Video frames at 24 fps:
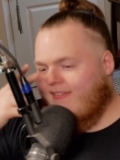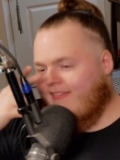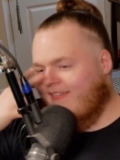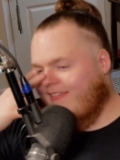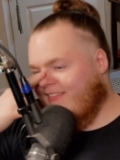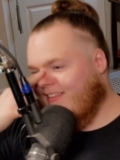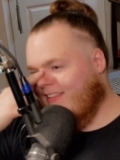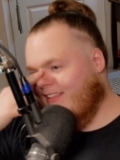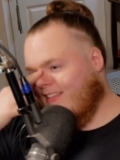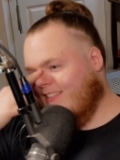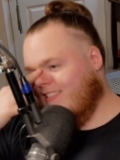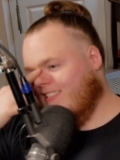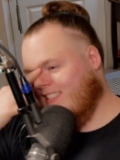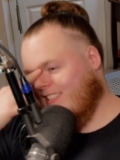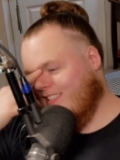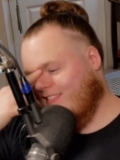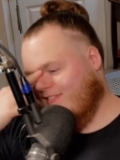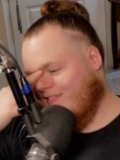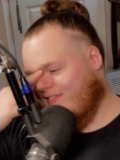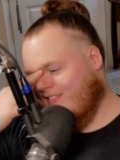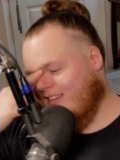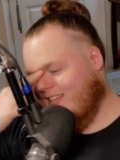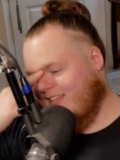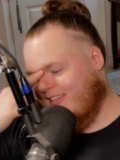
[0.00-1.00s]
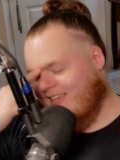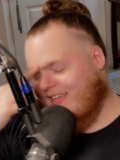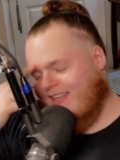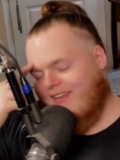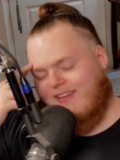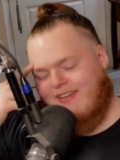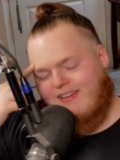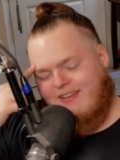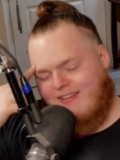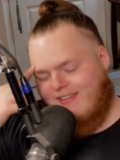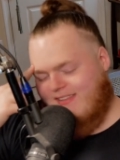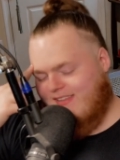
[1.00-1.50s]
this is
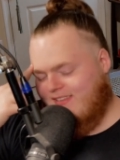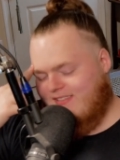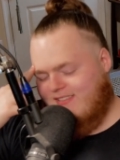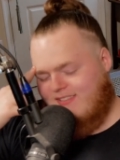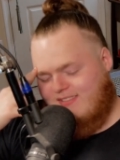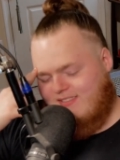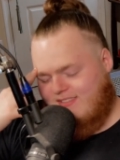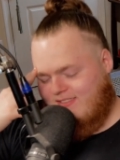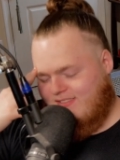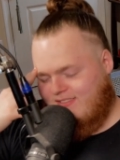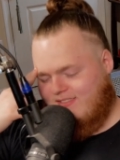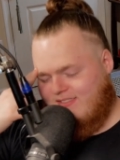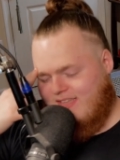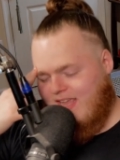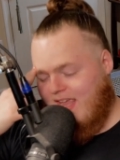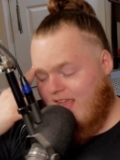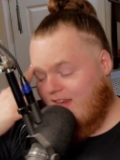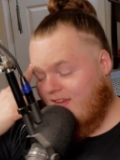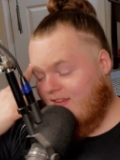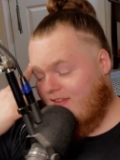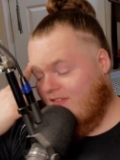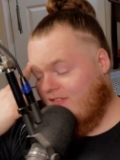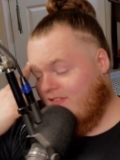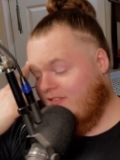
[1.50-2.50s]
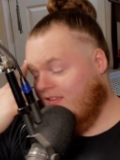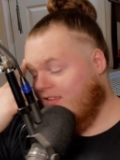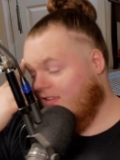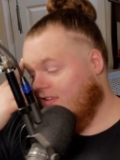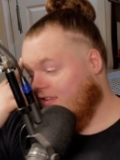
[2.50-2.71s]
fucking this is insane, dude.